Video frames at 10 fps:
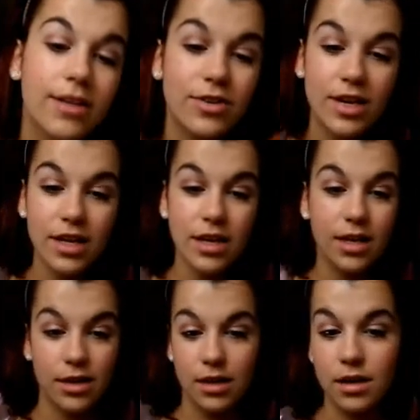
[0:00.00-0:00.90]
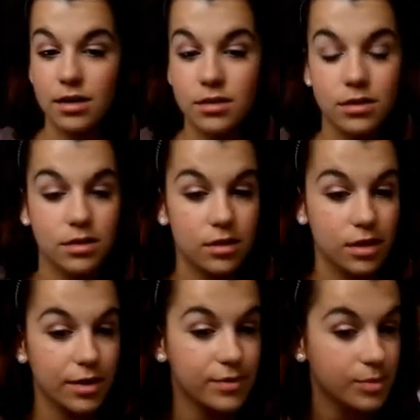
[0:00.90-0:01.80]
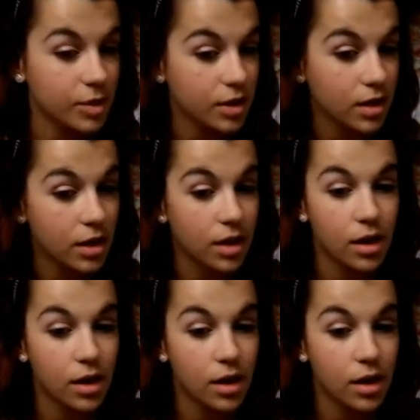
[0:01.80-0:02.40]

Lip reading: It really gives me